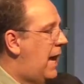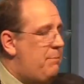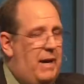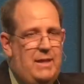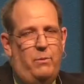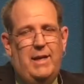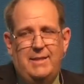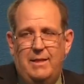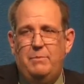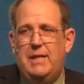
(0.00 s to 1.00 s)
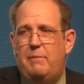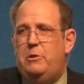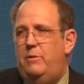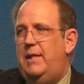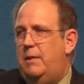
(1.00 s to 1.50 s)
And by the way,
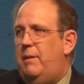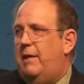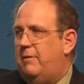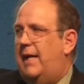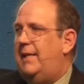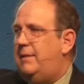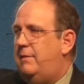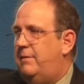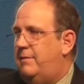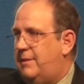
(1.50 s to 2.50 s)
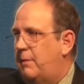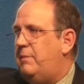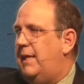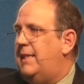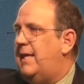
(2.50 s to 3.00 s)
sometimes you need to make right
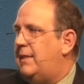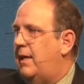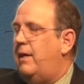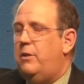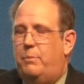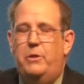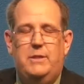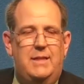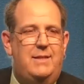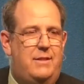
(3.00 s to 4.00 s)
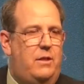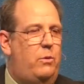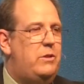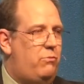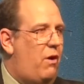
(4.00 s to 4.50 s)
something that the other person doesn't
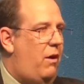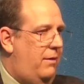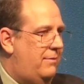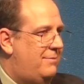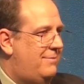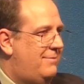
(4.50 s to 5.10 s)
know is wrong.